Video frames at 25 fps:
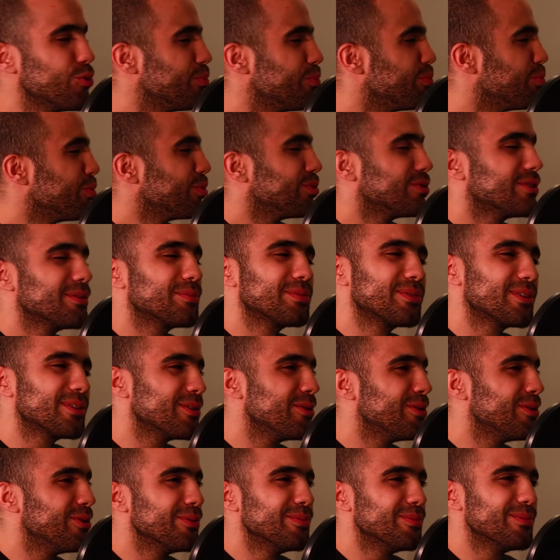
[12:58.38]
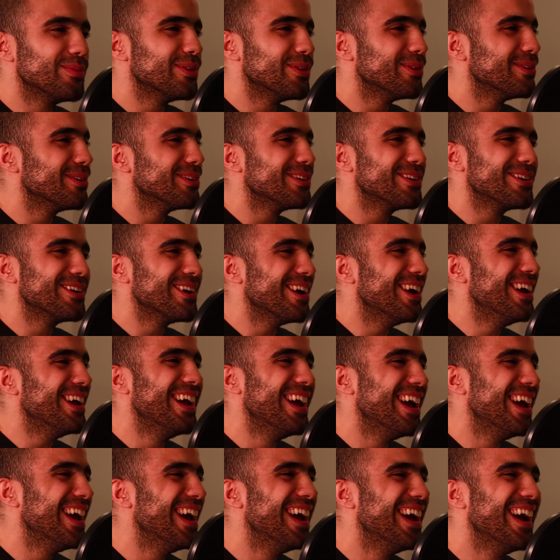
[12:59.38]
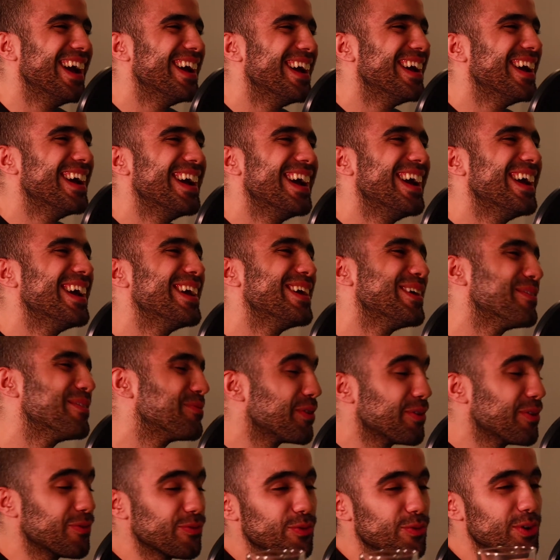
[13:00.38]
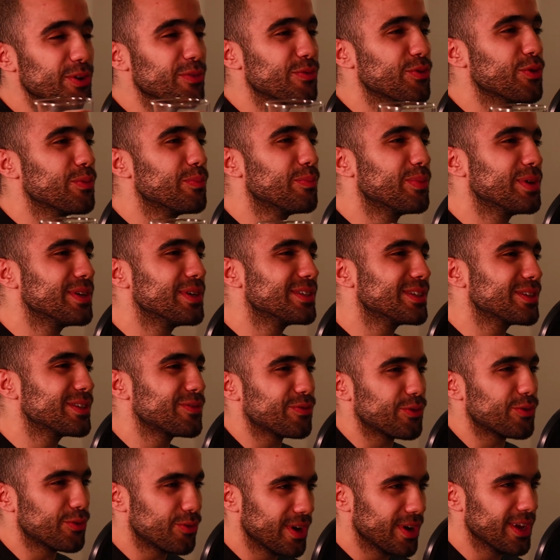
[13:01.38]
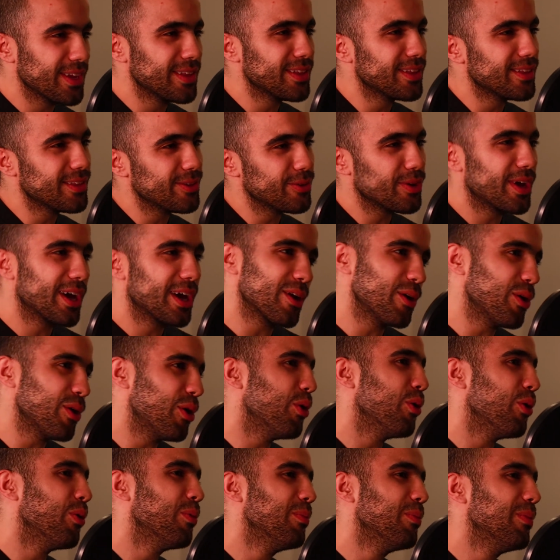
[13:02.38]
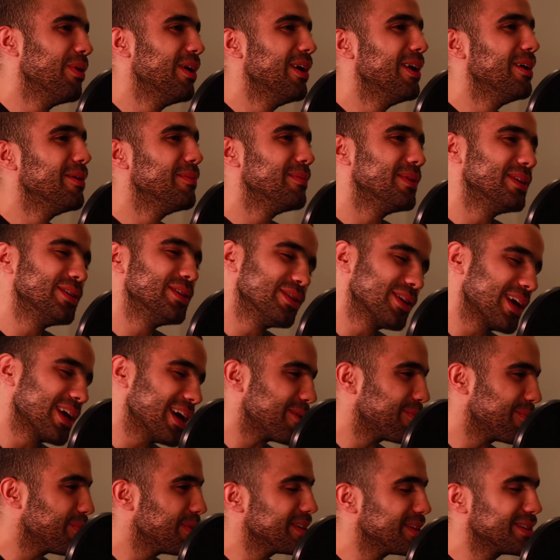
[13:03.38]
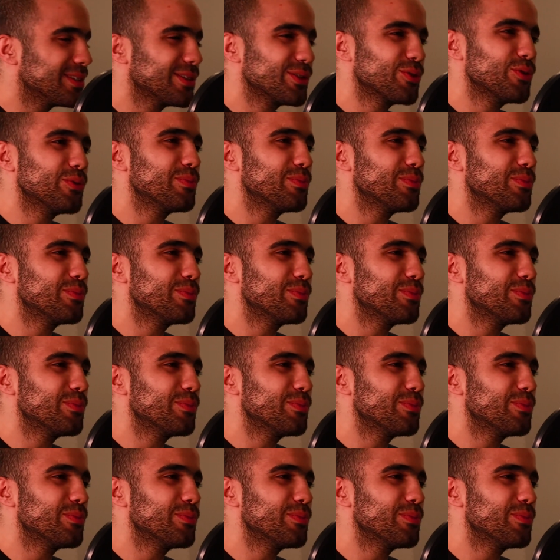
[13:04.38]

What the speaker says: push-ups at home, bro. If one of your bills is for rent, you got a home. Means you got a place to do